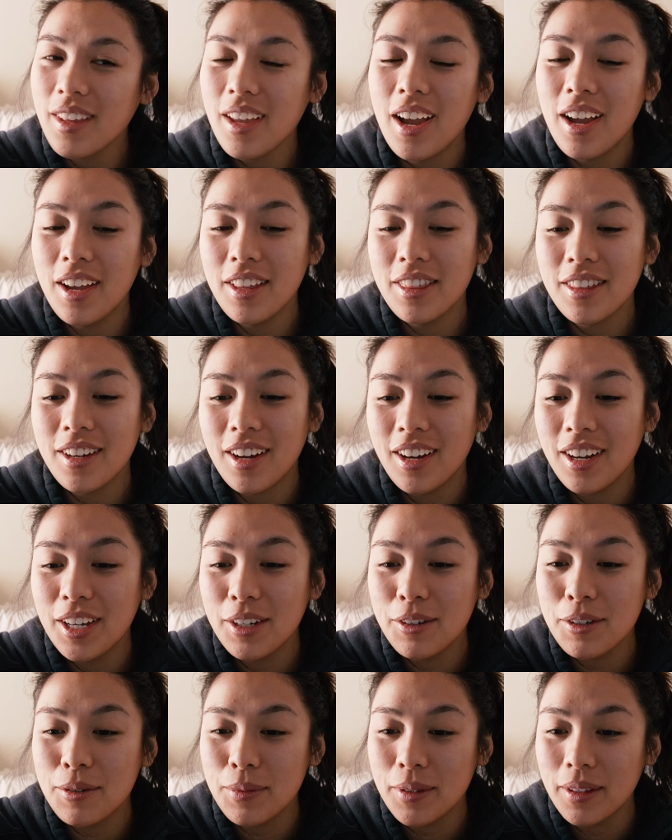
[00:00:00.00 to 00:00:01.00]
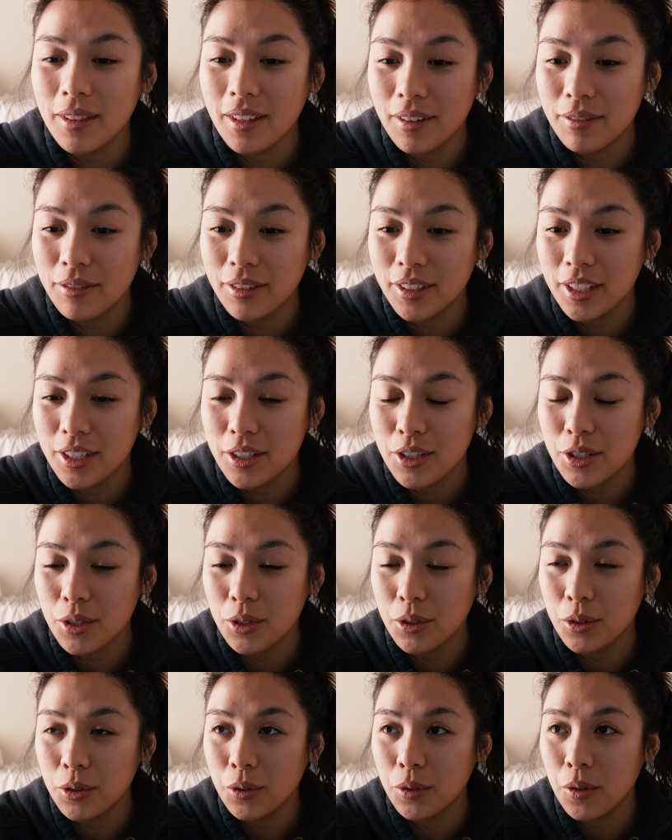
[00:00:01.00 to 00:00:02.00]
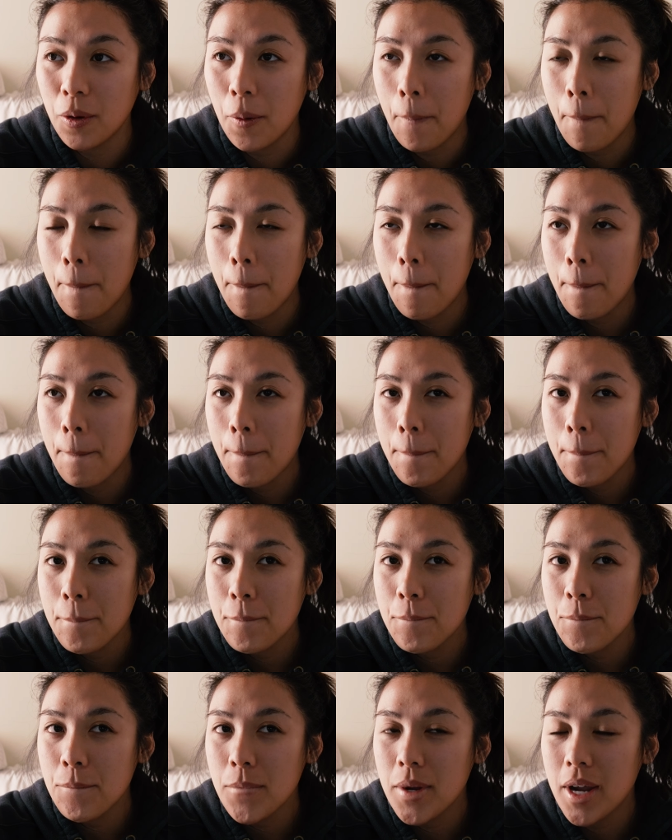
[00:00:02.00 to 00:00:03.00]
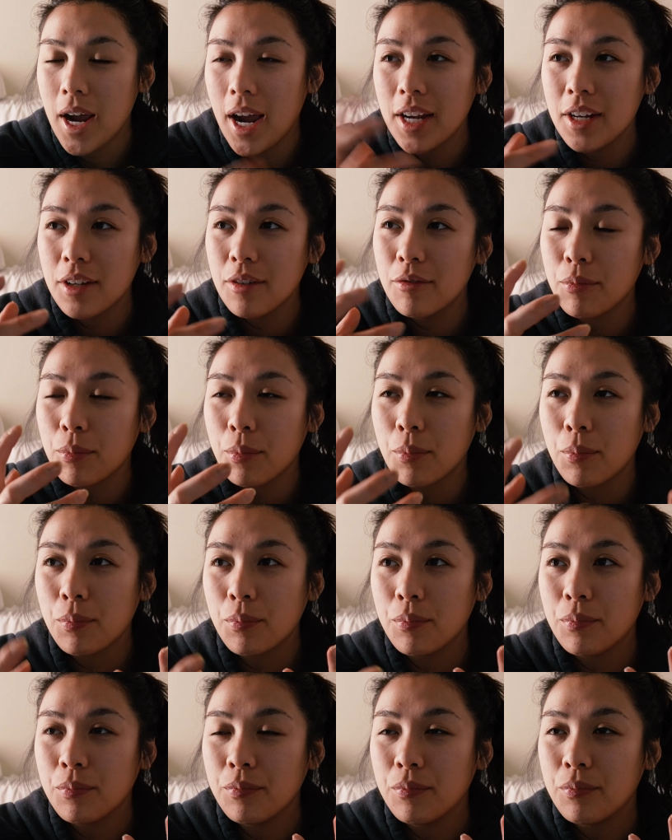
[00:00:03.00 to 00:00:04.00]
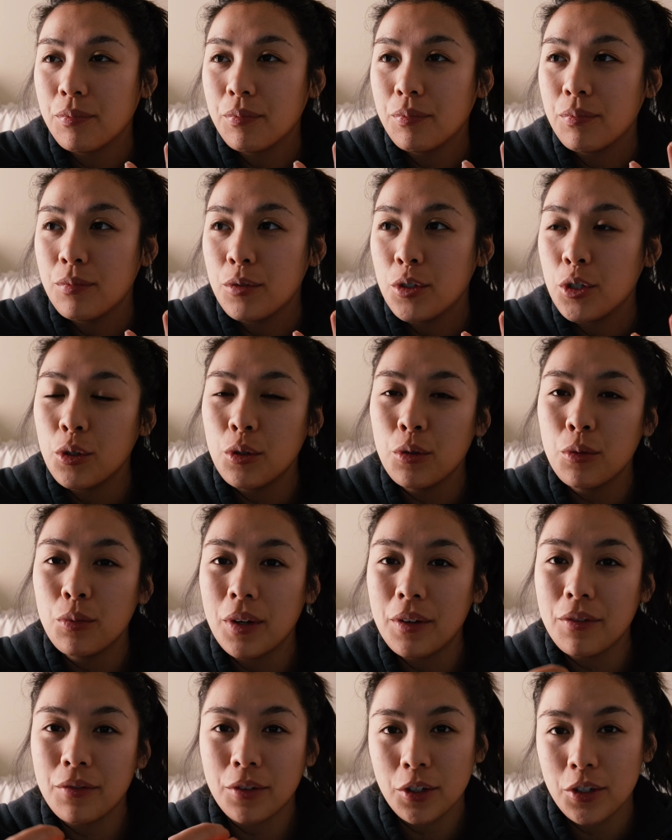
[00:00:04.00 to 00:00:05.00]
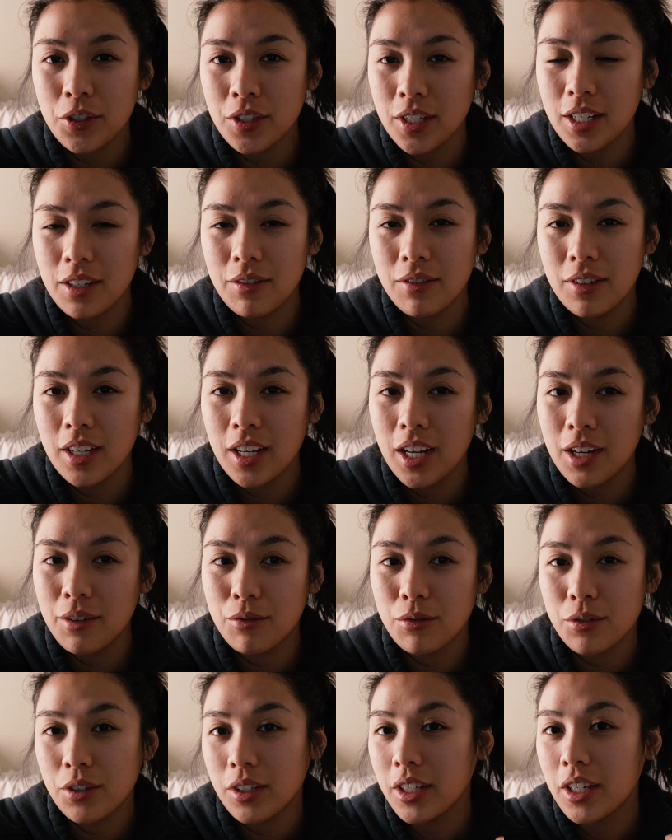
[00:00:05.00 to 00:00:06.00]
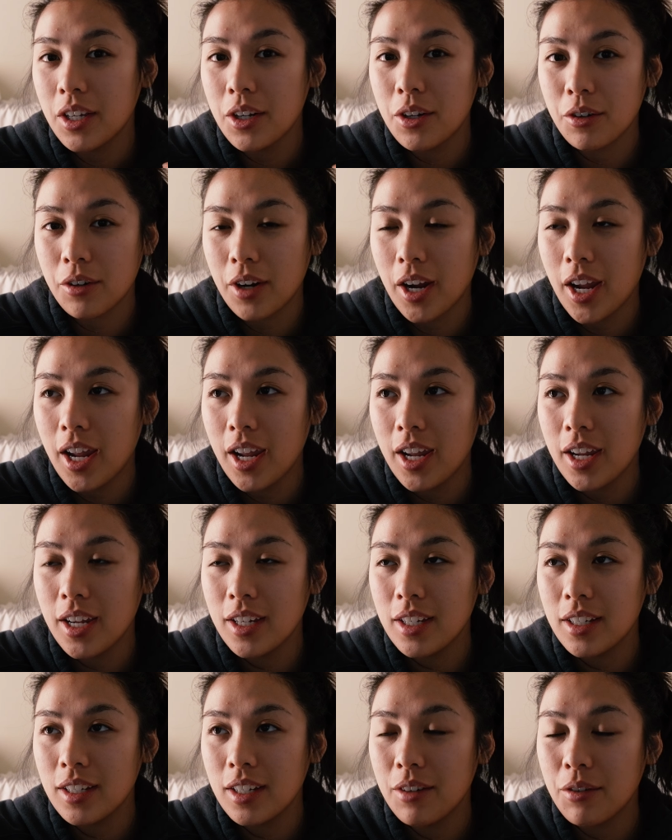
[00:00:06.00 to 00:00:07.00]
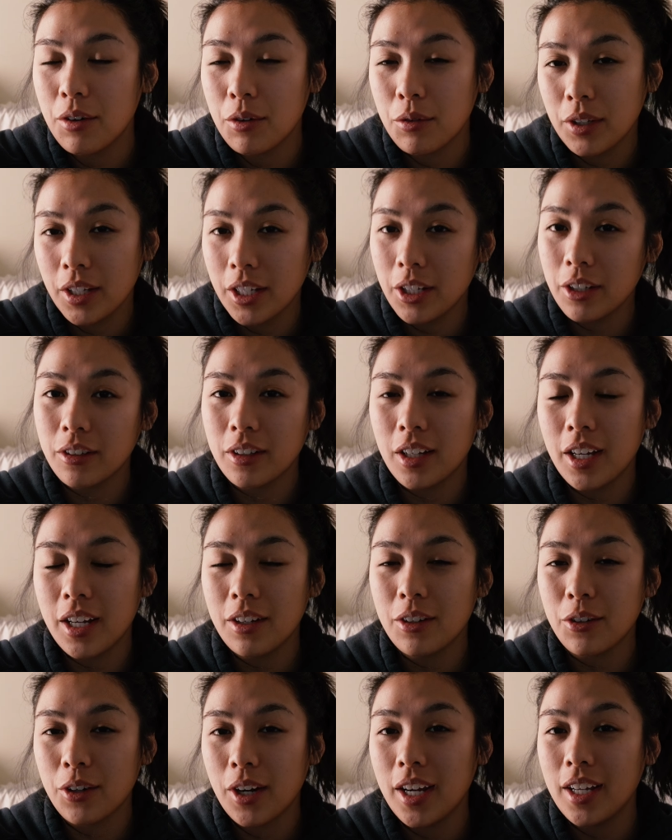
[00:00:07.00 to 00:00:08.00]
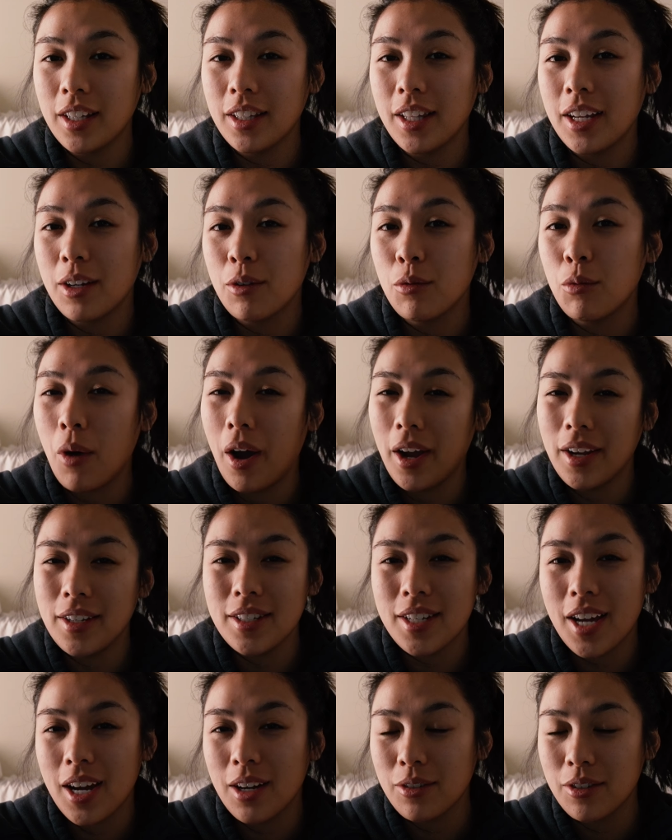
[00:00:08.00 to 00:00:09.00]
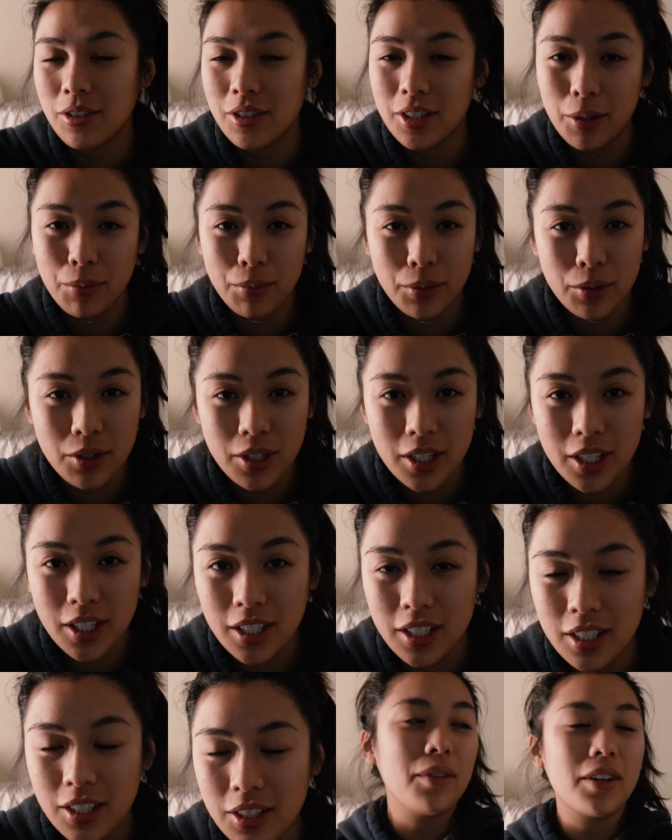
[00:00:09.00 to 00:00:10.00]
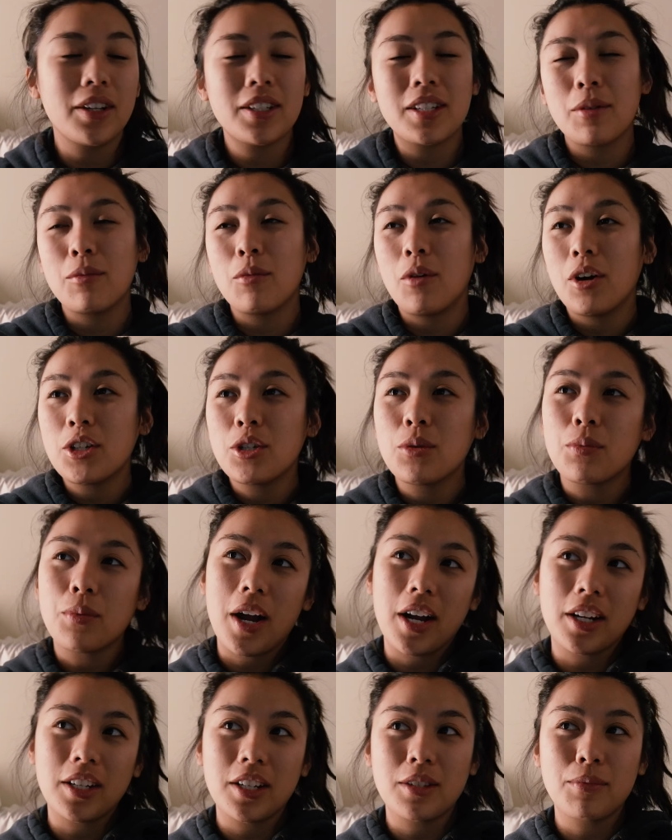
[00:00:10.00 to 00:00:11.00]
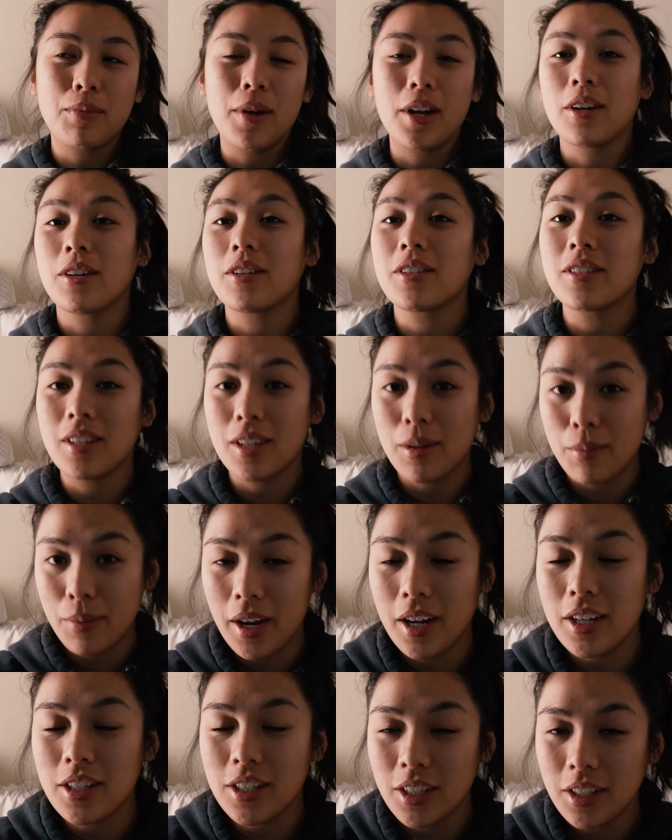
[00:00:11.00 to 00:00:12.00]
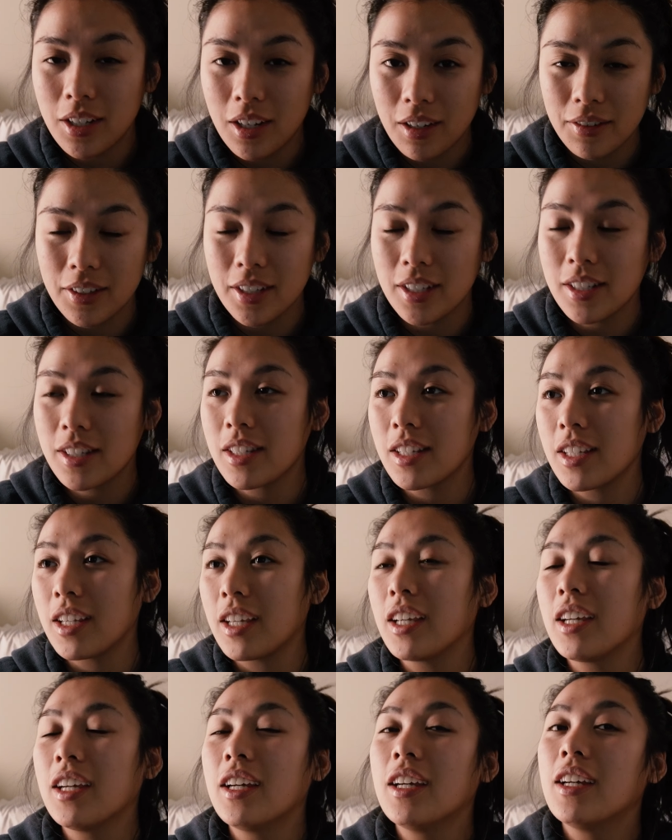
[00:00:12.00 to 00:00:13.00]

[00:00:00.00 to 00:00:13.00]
I thought it would be lovely to kind of do my first evening of really great of a really like great like wind down sleep routine because I want to practice better sleep hygiene obviously.